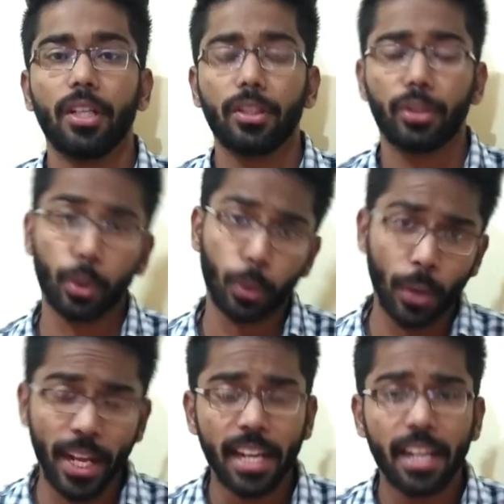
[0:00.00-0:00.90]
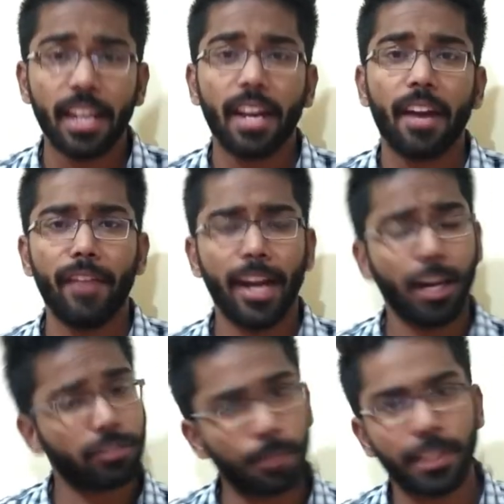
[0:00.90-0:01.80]
So today we
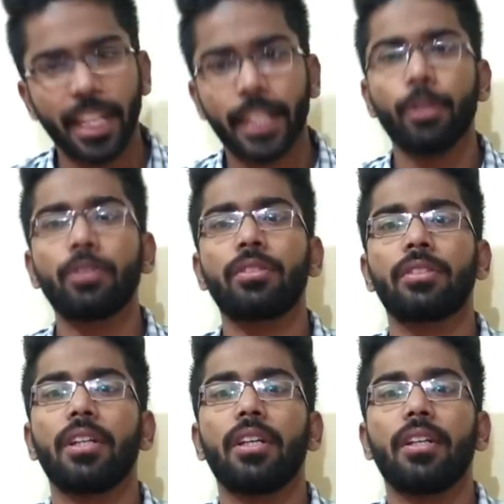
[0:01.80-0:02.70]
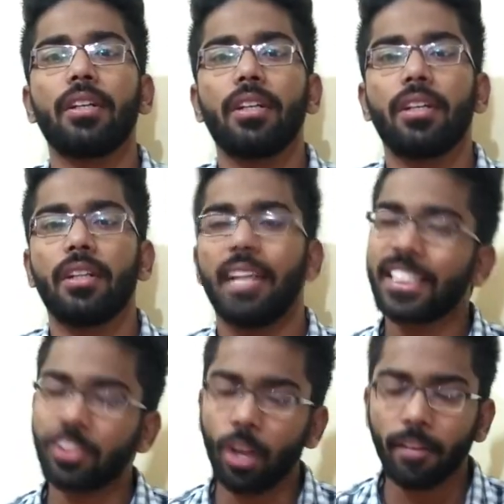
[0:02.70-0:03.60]
have some tech news.
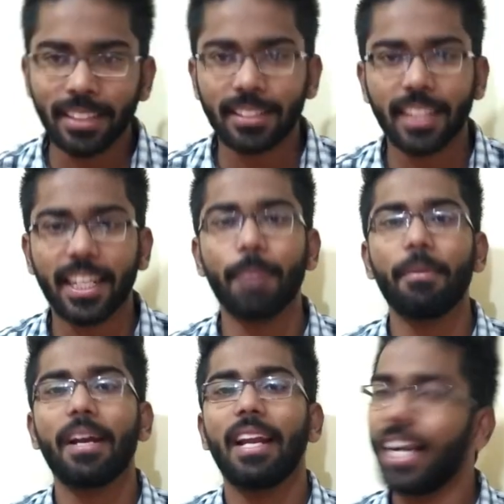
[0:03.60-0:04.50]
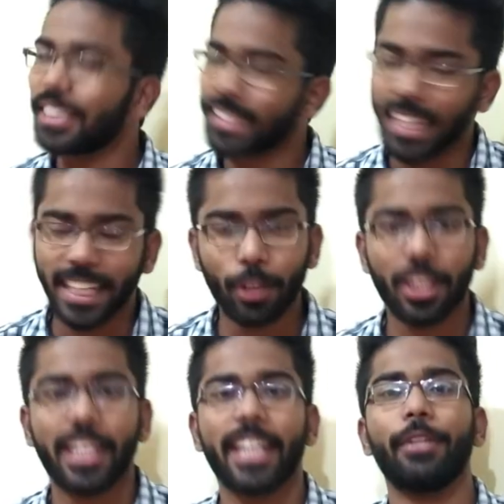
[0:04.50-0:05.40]
Let's not waste the time. Let's get into the tech